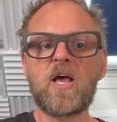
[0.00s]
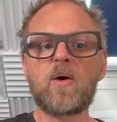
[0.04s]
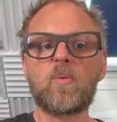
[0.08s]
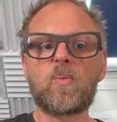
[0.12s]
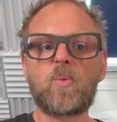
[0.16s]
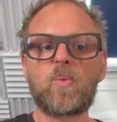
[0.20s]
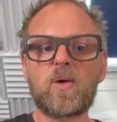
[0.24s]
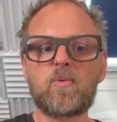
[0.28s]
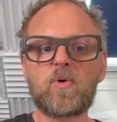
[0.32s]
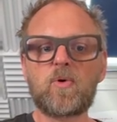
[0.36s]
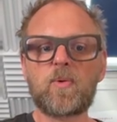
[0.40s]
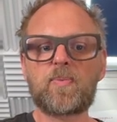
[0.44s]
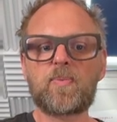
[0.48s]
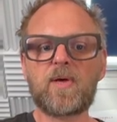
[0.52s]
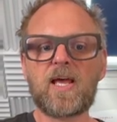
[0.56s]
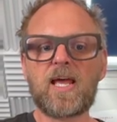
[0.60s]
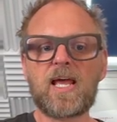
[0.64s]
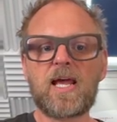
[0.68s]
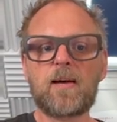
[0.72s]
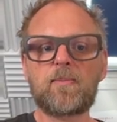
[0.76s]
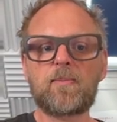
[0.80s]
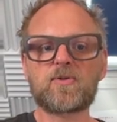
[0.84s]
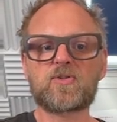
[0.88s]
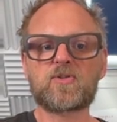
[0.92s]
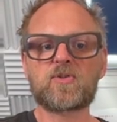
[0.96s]
We would be
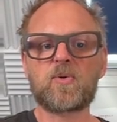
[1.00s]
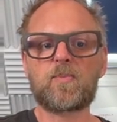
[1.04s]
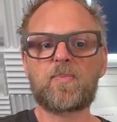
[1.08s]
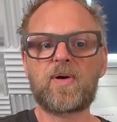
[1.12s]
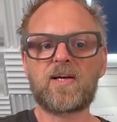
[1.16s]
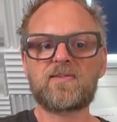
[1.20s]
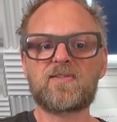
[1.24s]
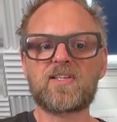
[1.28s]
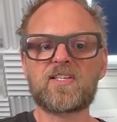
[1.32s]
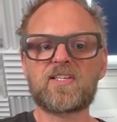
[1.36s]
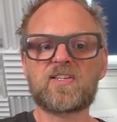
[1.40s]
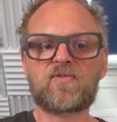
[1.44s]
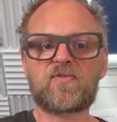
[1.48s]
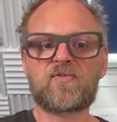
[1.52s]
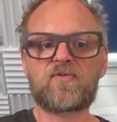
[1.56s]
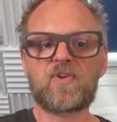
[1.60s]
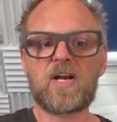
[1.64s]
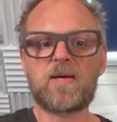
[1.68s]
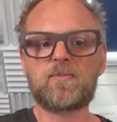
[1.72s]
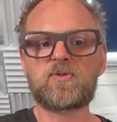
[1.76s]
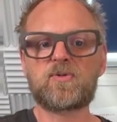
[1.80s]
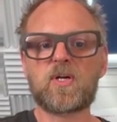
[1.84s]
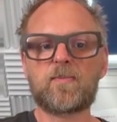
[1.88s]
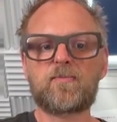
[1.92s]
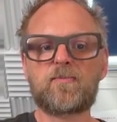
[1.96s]
able to pick this
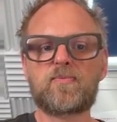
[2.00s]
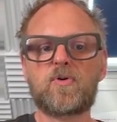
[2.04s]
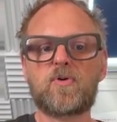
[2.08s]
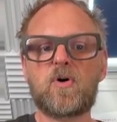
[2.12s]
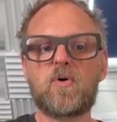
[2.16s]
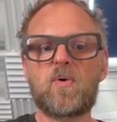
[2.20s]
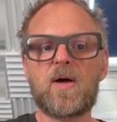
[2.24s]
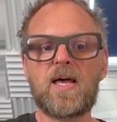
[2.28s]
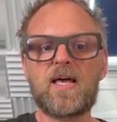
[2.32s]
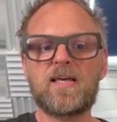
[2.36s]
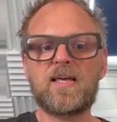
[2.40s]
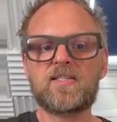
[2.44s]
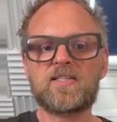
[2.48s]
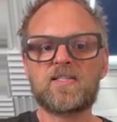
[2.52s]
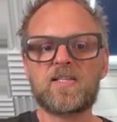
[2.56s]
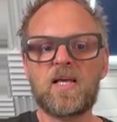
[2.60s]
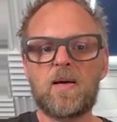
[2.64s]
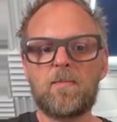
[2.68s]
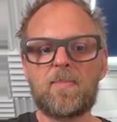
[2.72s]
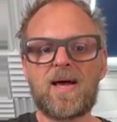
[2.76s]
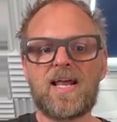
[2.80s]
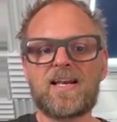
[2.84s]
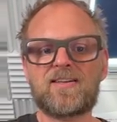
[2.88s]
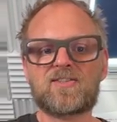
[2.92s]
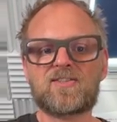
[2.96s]
Frame Shot Pro as
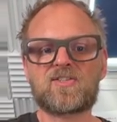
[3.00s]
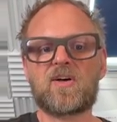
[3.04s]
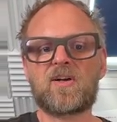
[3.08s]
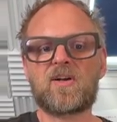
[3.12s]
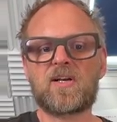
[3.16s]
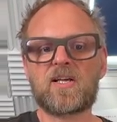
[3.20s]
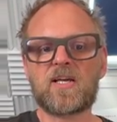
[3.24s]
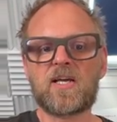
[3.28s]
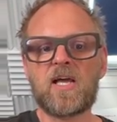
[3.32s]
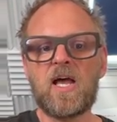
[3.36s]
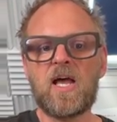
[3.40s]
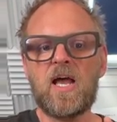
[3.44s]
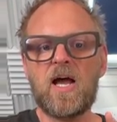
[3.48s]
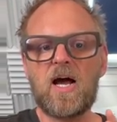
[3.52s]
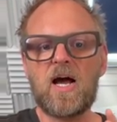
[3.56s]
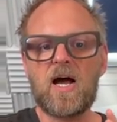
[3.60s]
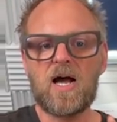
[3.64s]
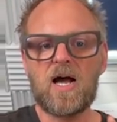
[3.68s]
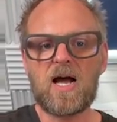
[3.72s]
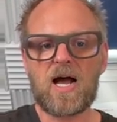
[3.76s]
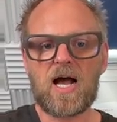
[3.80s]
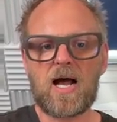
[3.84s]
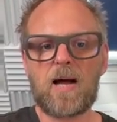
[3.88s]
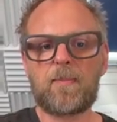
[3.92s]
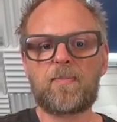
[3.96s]
Panasonic
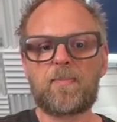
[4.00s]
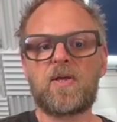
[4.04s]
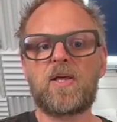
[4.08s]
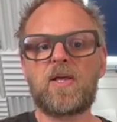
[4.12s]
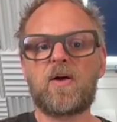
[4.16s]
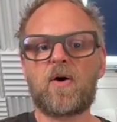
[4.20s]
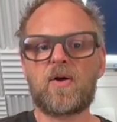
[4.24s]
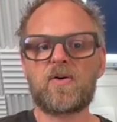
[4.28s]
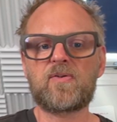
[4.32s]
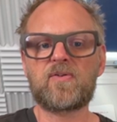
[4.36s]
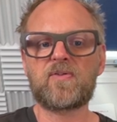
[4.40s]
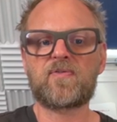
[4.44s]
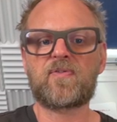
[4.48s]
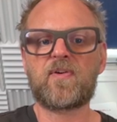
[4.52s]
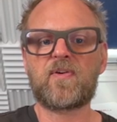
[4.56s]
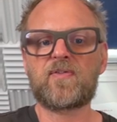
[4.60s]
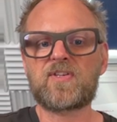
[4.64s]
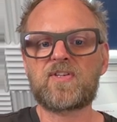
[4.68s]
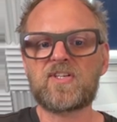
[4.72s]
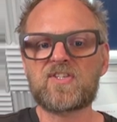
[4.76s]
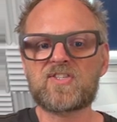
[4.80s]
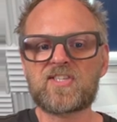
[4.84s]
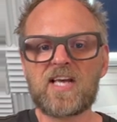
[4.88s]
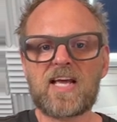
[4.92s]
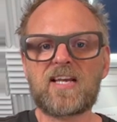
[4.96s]

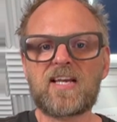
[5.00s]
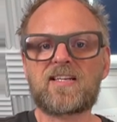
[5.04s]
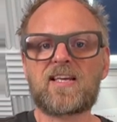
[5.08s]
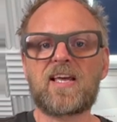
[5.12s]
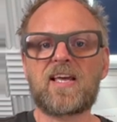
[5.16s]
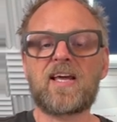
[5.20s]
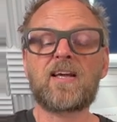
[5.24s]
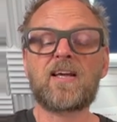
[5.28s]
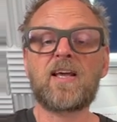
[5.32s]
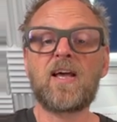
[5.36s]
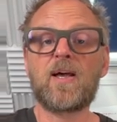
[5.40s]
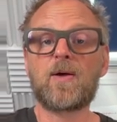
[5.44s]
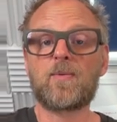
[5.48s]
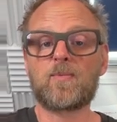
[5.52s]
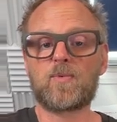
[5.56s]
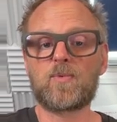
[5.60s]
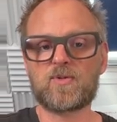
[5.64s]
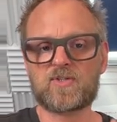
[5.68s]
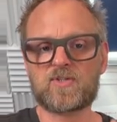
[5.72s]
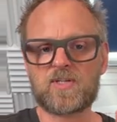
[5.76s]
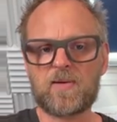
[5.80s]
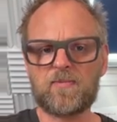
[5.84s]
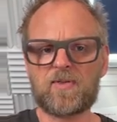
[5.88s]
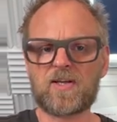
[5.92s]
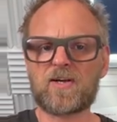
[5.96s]
RP150 sidekick with
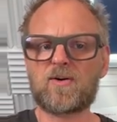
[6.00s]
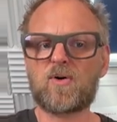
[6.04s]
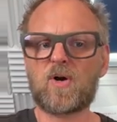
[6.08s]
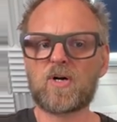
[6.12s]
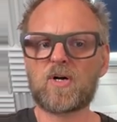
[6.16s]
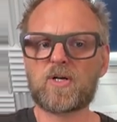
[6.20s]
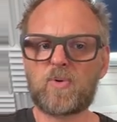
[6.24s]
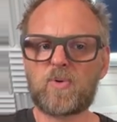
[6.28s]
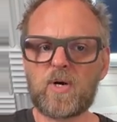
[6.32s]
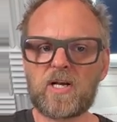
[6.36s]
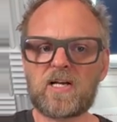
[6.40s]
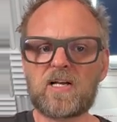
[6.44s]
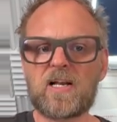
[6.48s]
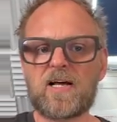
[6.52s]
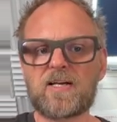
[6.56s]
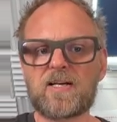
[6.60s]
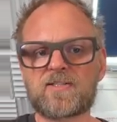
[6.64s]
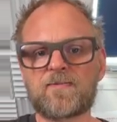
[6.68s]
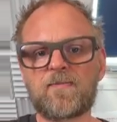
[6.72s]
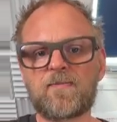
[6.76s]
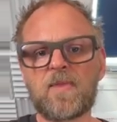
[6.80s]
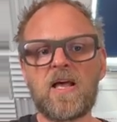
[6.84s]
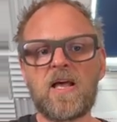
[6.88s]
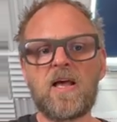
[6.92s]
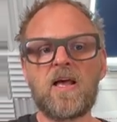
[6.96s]
something called Quick Class.